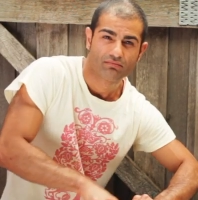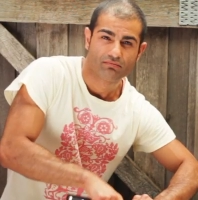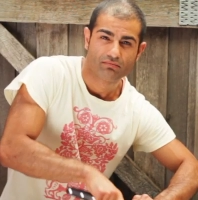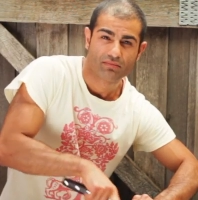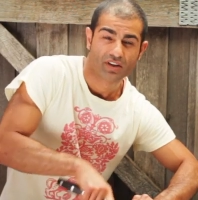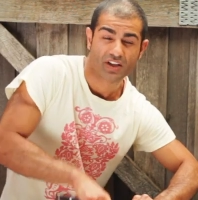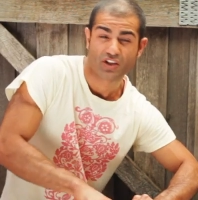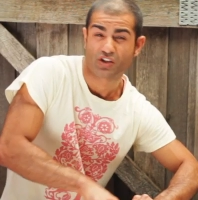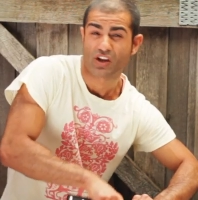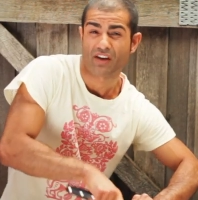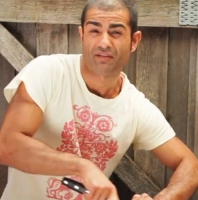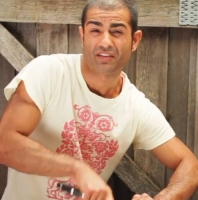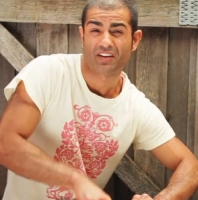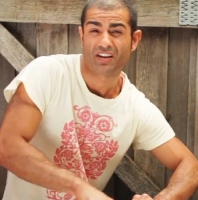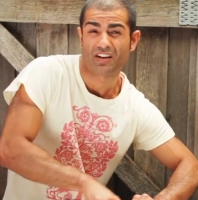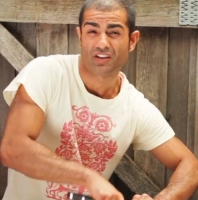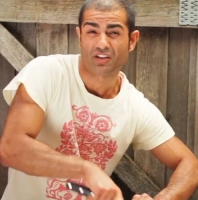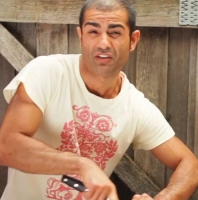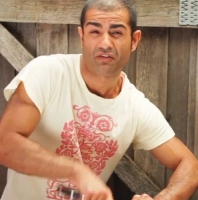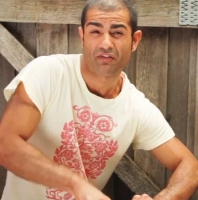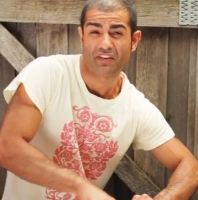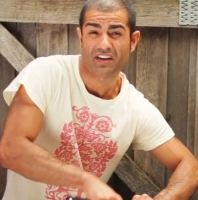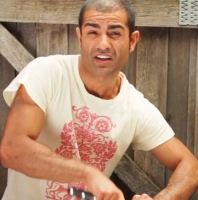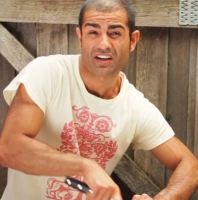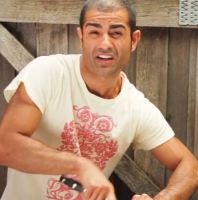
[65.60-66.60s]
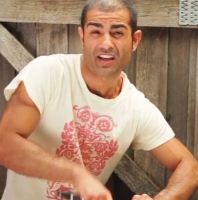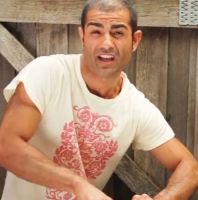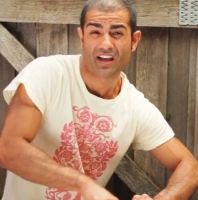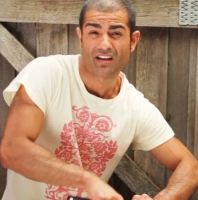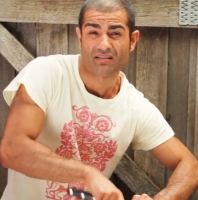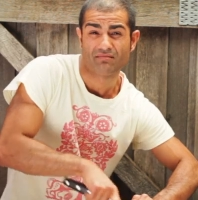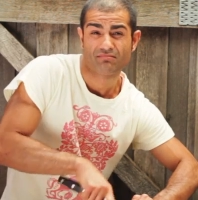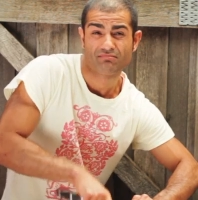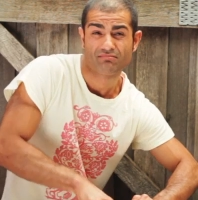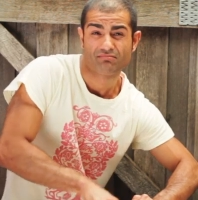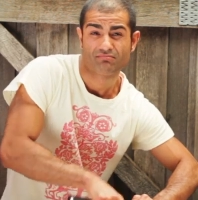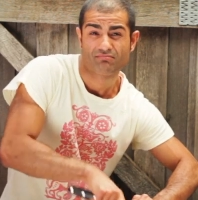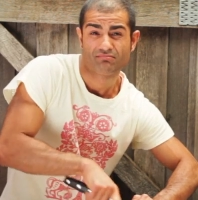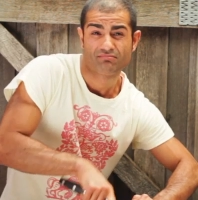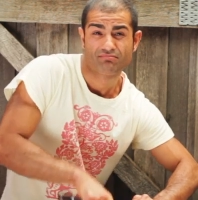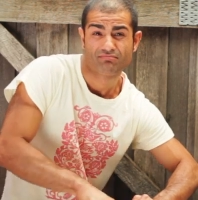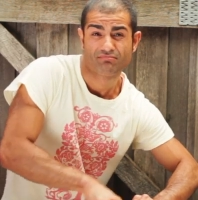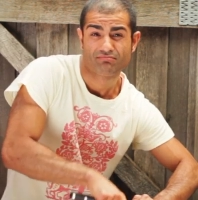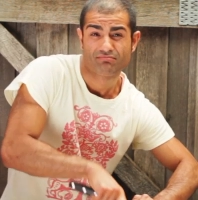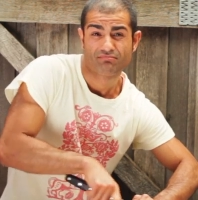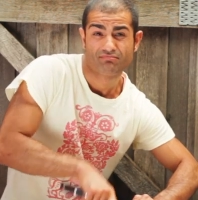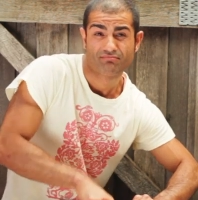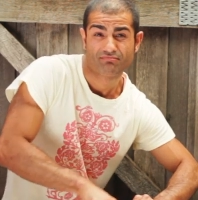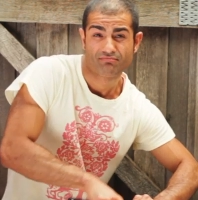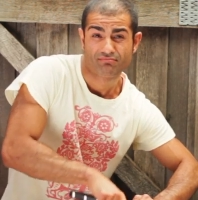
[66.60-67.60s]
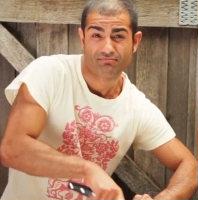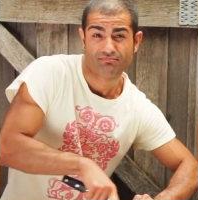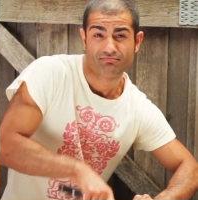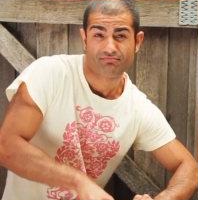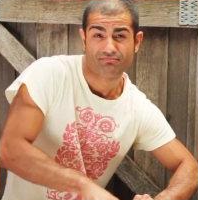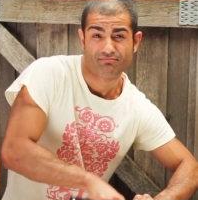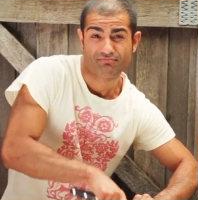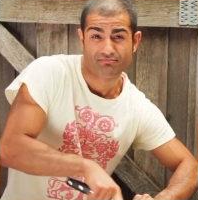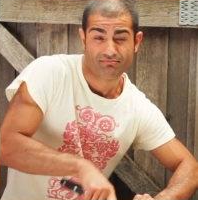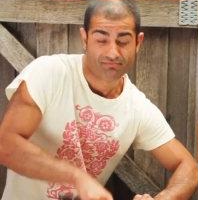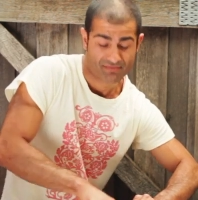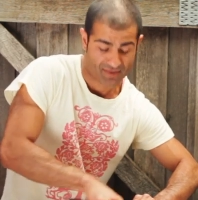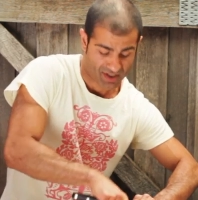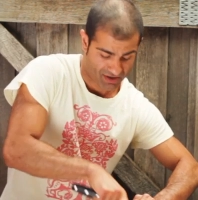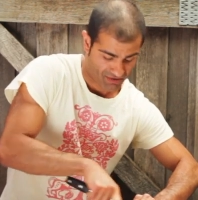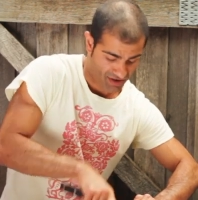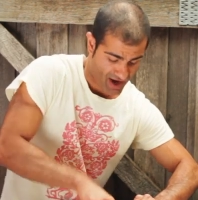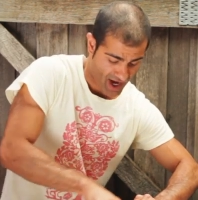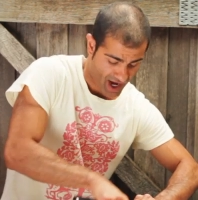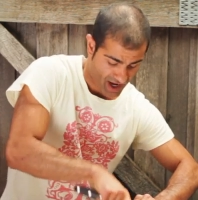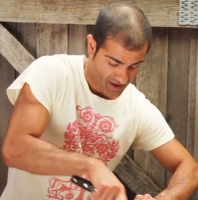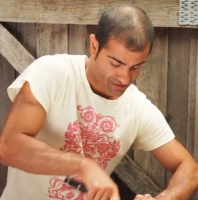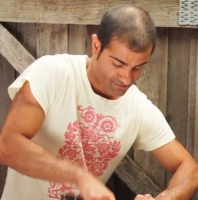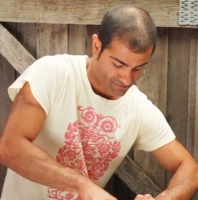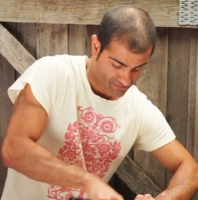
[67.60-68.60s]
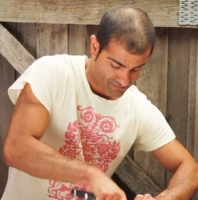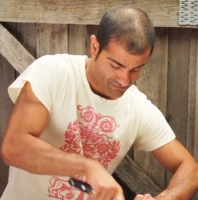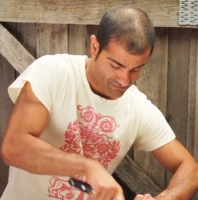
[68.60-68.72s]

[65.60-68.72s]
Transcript: because you haven't cut your finger yet. Great.